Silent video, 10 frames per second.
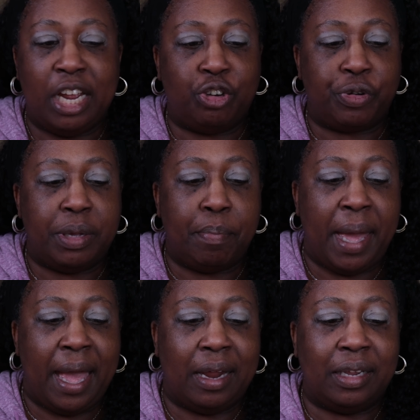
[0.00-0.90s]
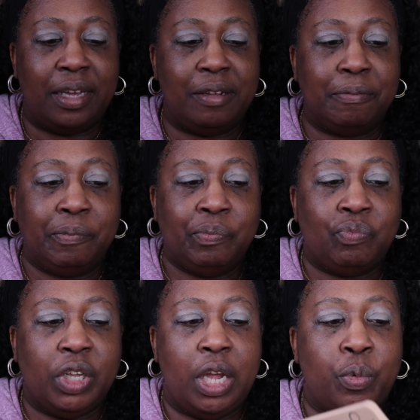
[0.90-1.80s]
Dream palette.
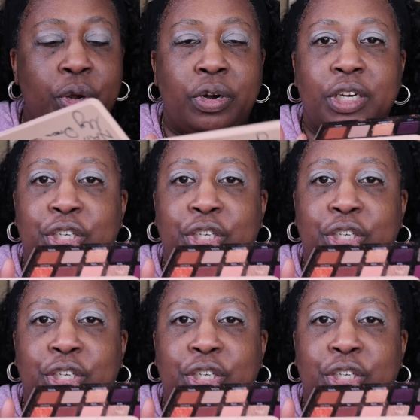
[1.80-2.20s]
And we're gonna